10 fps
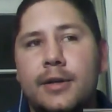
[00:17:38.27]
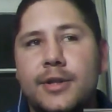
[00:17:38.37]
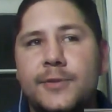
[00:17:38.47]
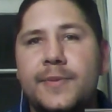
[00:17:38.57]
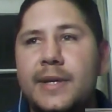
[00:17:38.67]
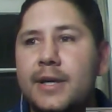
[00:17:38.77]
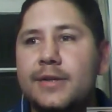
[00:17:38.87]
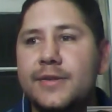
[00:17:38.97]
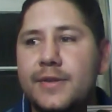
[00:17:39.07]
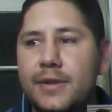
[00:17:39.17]
Just
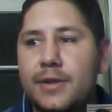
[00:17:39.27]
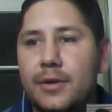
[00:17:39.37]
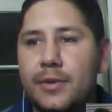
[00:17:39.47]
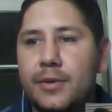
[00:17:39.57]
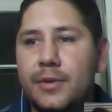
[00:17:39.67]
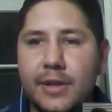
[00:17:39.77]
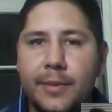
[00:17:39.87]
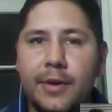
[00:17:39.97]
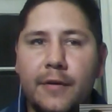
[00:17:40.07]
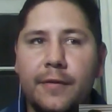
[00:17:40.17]
because he's
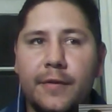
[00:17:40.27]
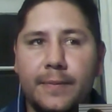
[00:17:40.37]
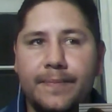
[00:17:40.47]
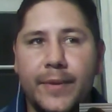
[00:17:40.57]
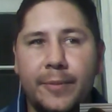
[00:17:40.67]
coming off of a